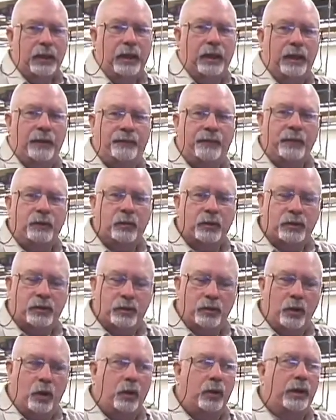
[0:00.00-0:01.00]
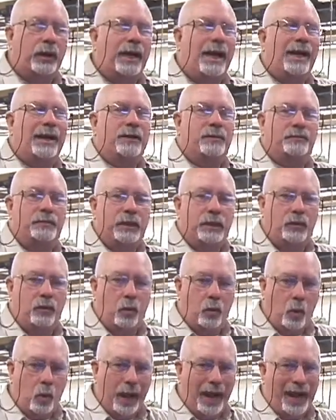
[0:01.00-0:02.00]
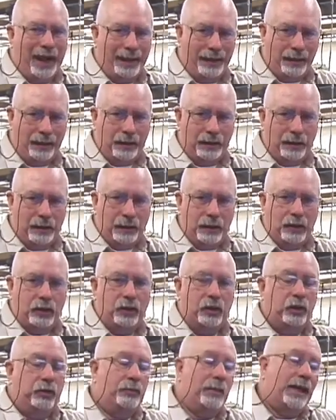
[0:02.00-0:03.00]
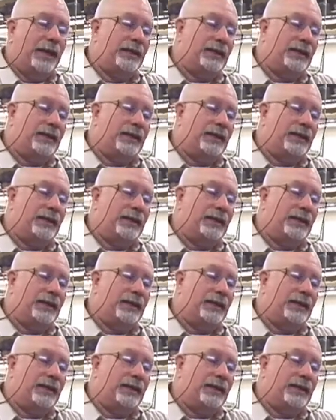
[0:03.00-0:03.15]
If it was known as being wet, you may